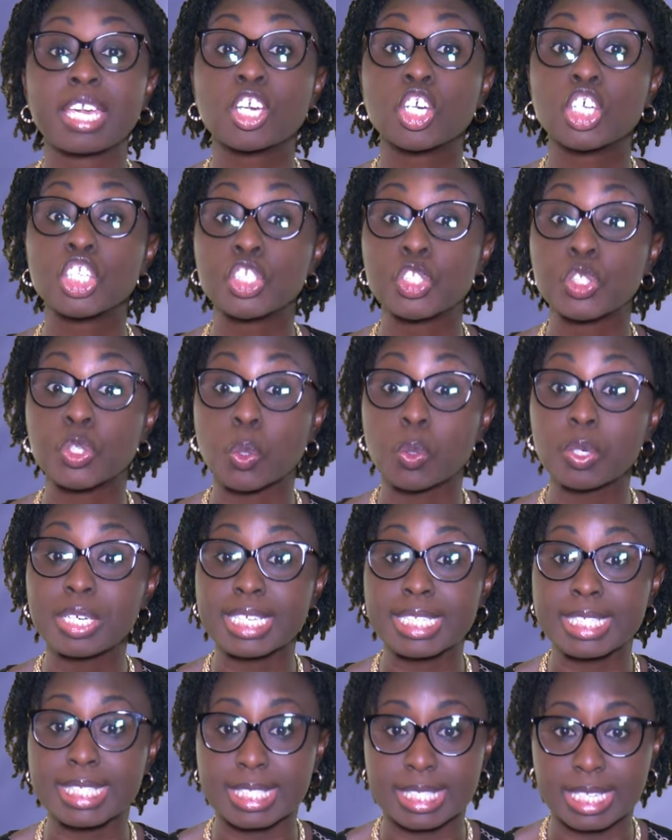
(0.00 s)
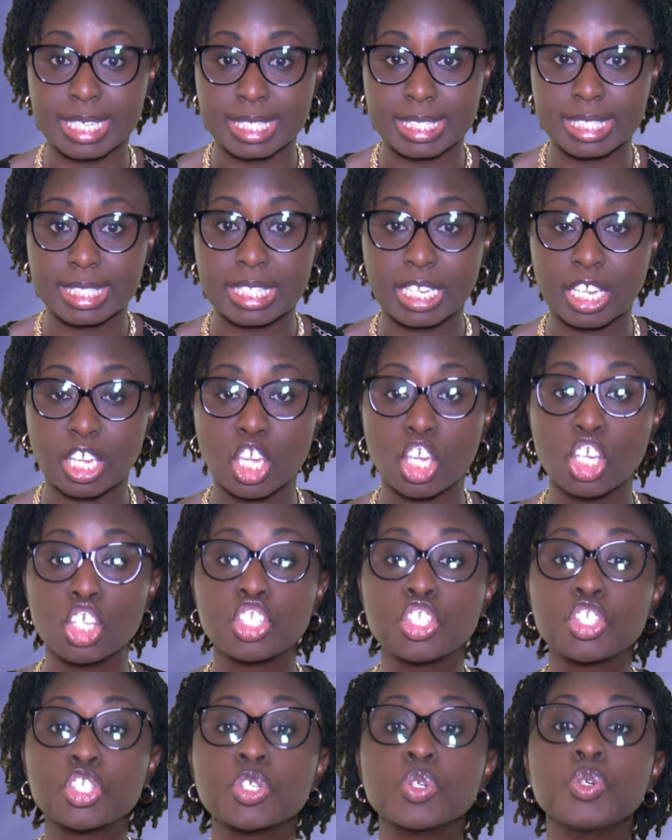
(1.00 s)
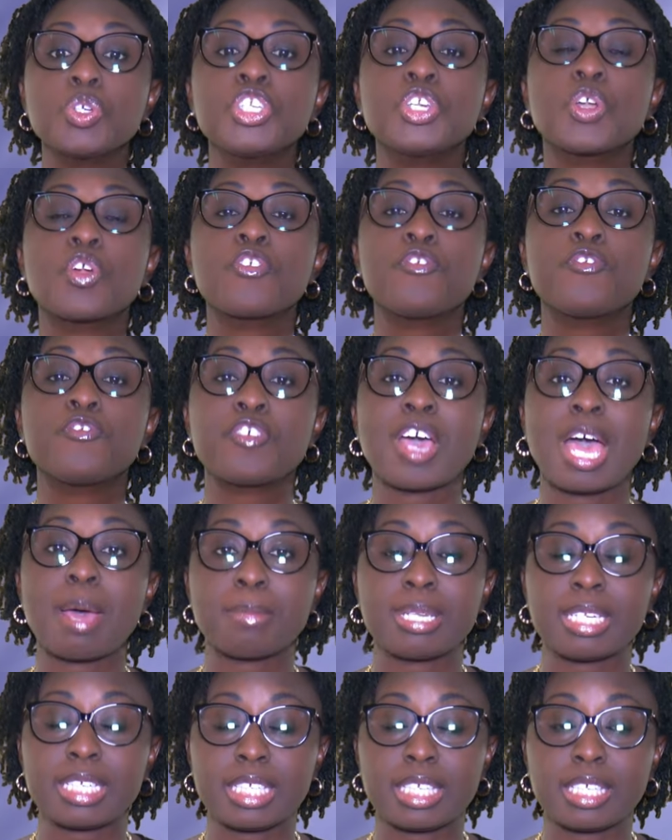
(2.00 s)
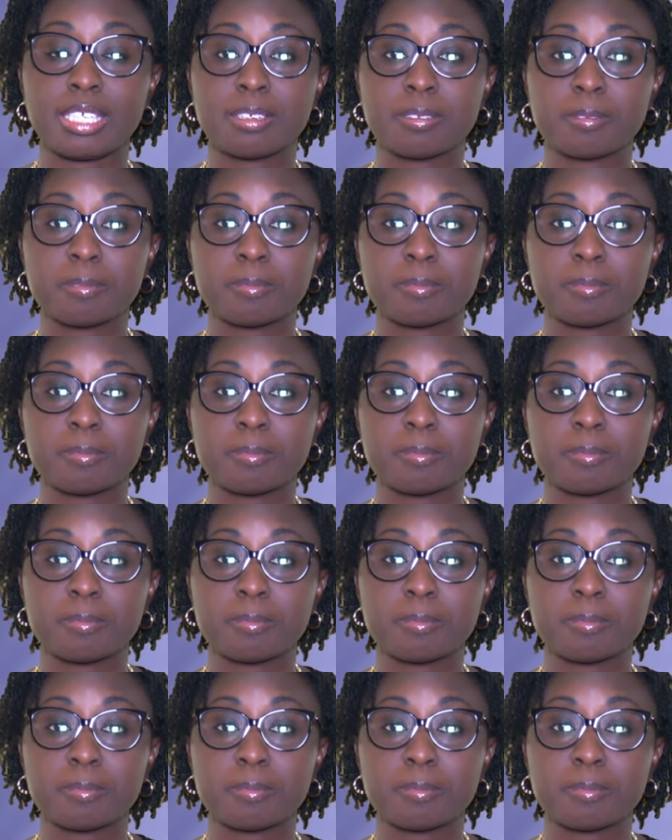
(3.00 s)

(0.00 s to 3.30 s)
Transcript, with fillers: condolences to your family.